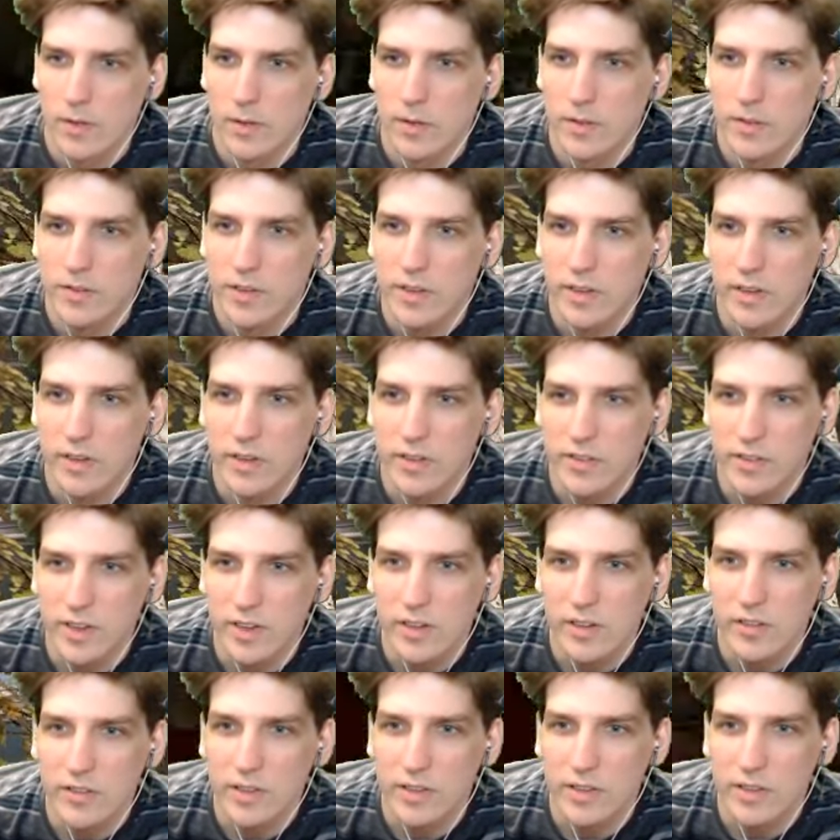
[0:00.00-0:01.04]
This guy, this guy
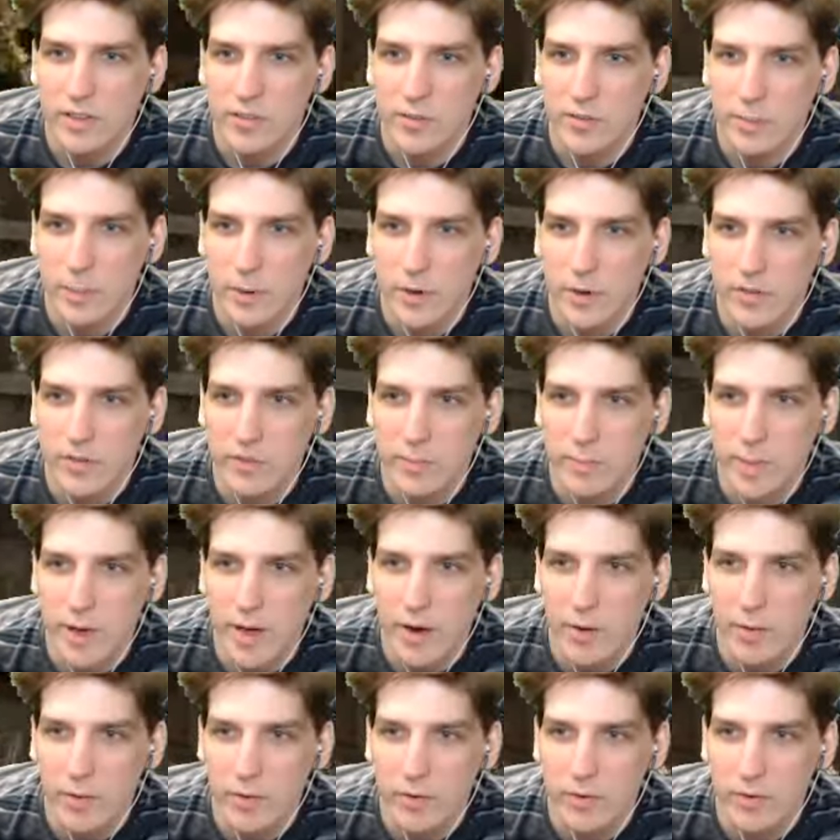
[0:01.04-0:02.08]
looks like he's from Austin
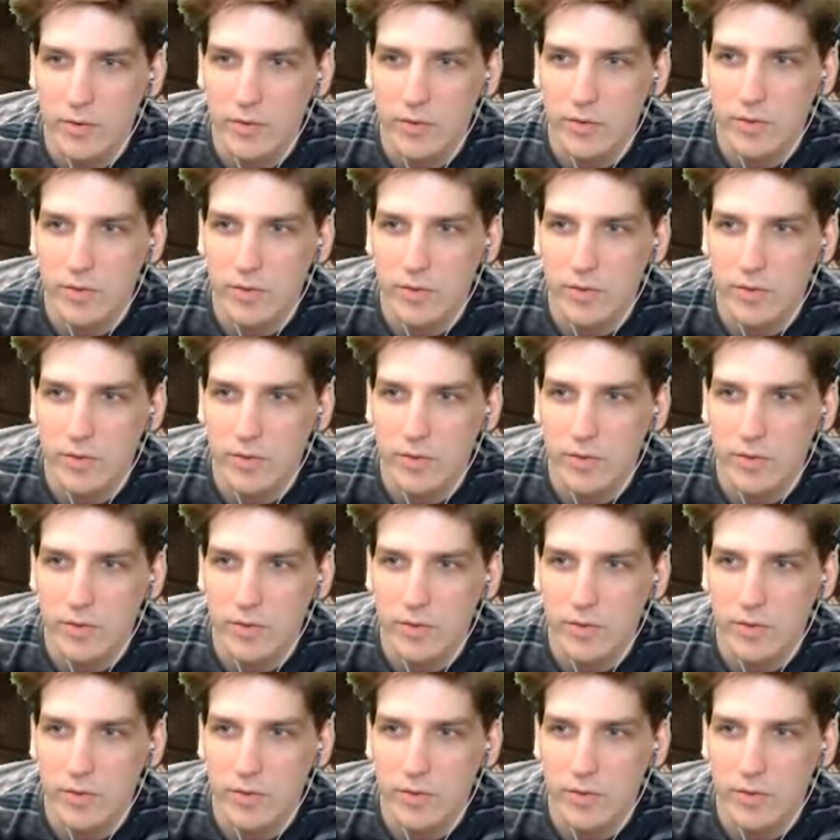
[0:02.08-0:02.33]
Powers.